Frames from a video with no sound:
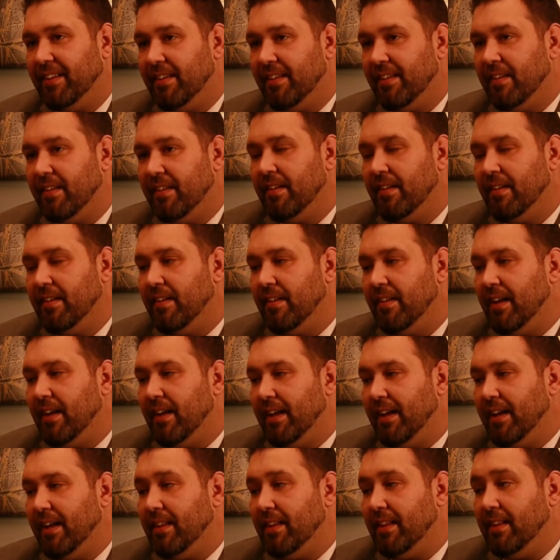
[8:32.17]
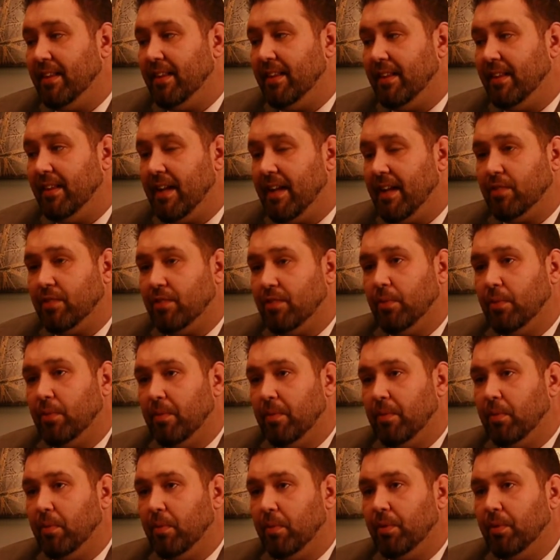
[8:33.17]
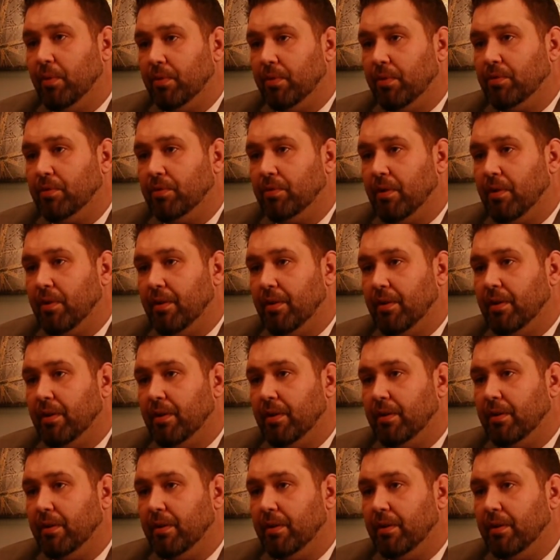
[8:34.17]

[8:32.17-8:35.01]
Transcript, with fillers: Mm-hmm and I think that's where brokers are